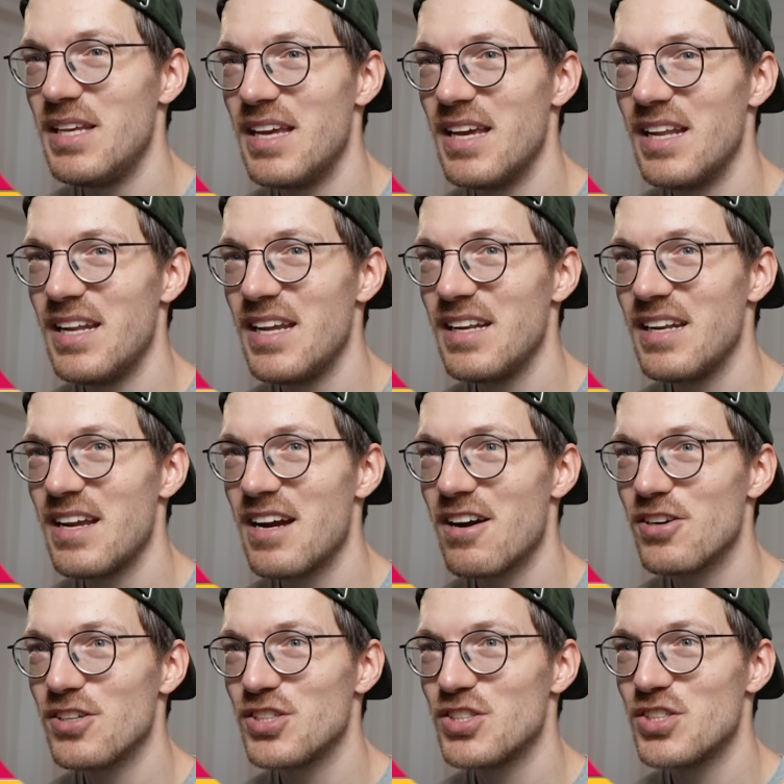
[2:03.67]
beginning, they
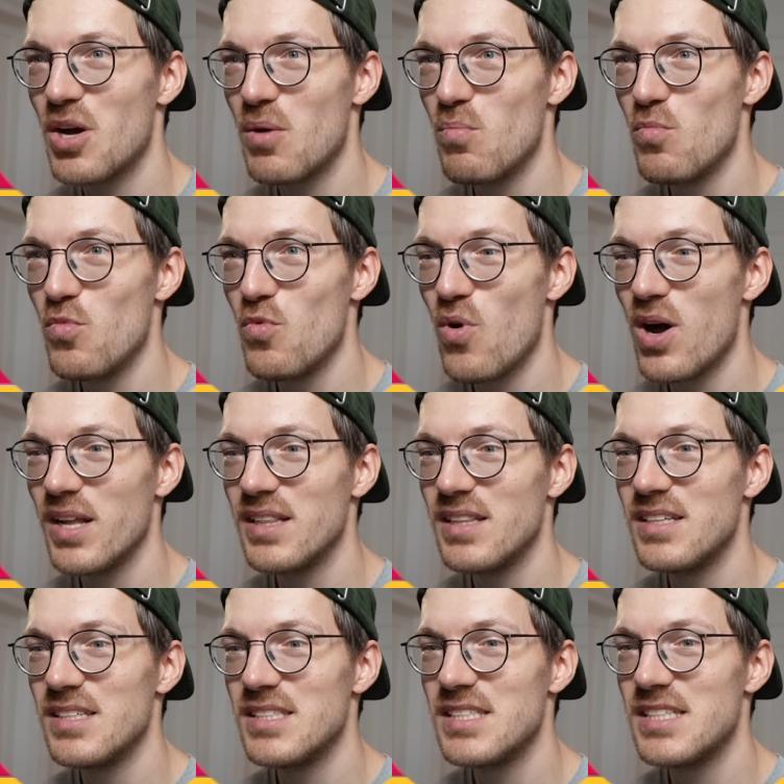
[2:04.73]
are somewhat
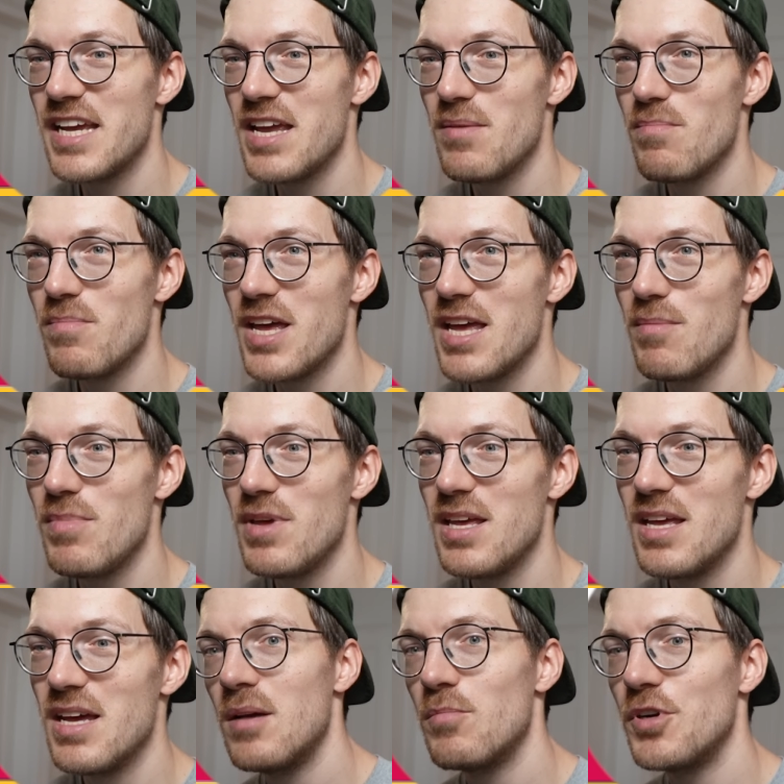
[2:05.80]
the same
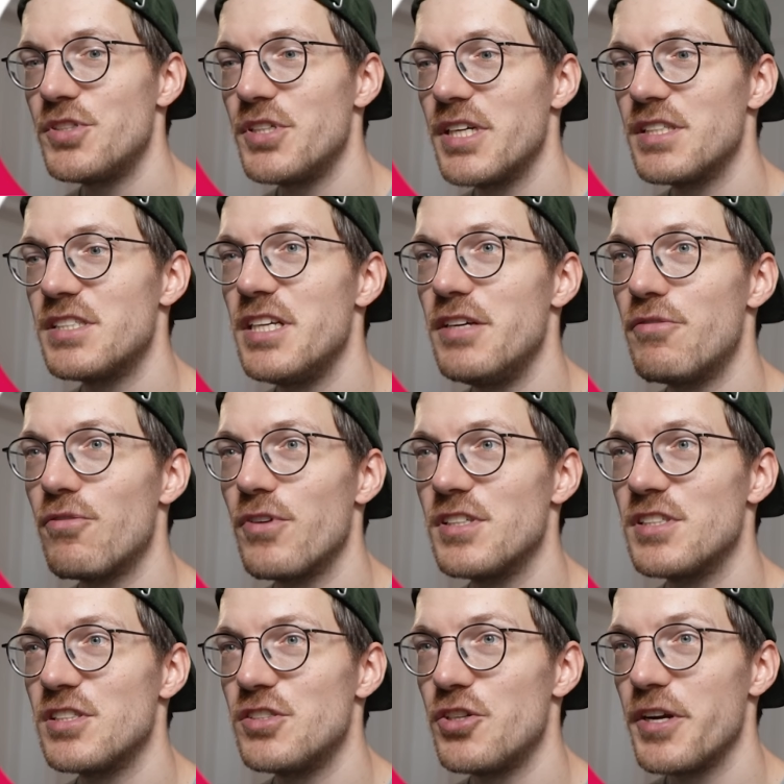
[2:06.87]
maybe, but you can see, for
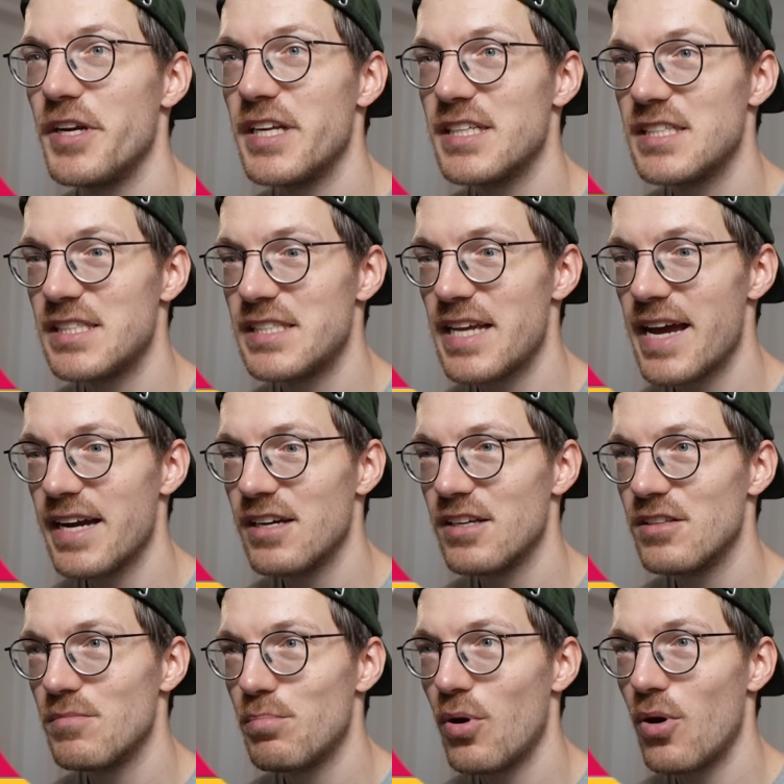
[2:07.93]
instance, during this
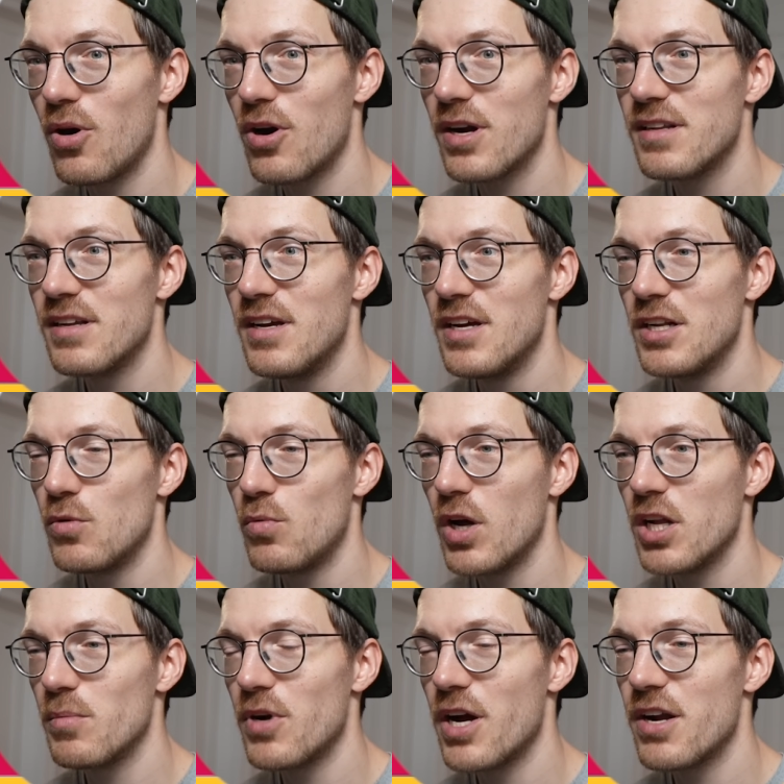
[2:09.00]
second part, the
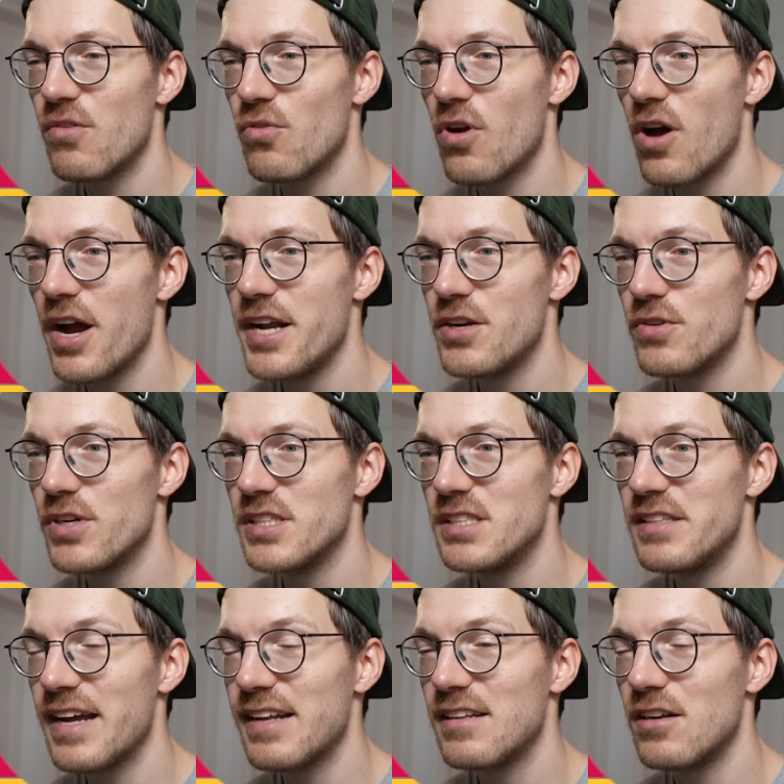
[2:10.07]
one on my right wrist
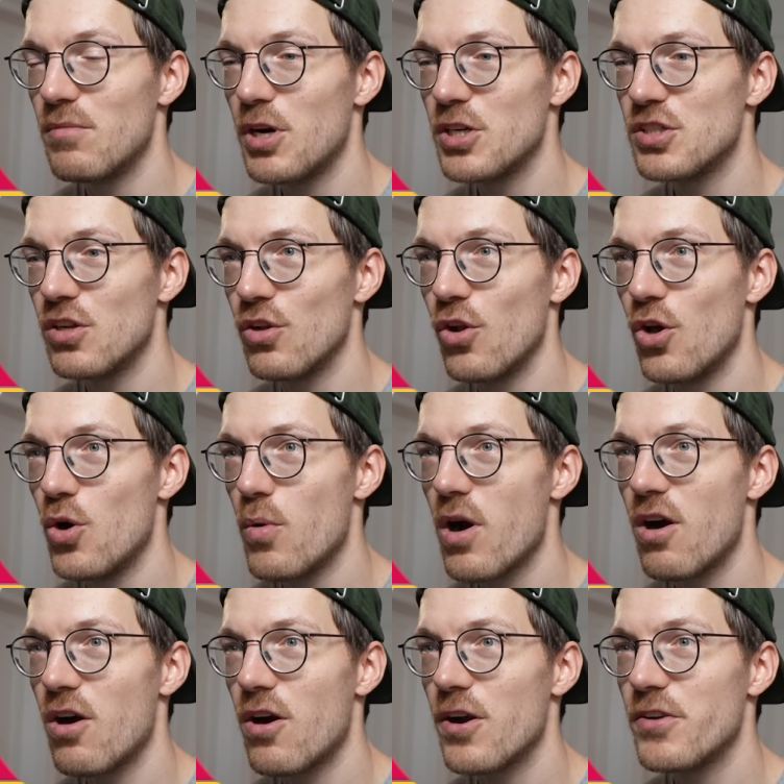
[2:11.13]
detected a much lower
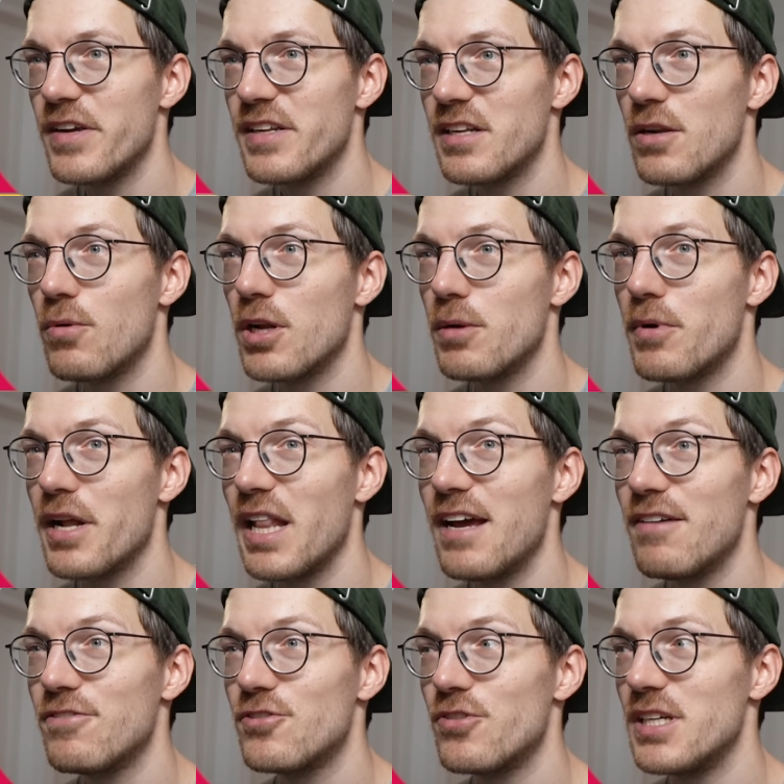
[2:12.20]
heart rate than the one on my
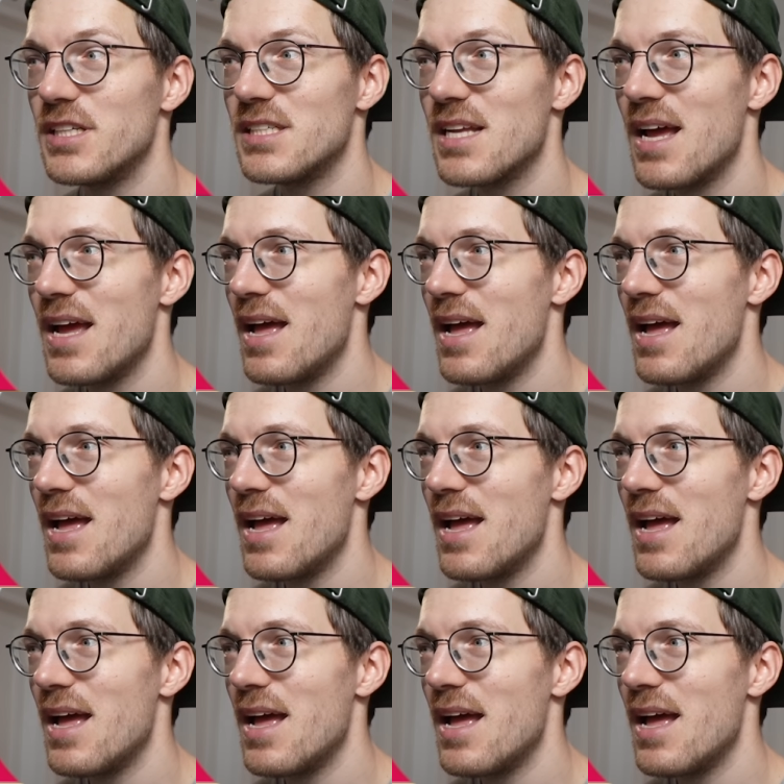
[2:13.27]
left wrist,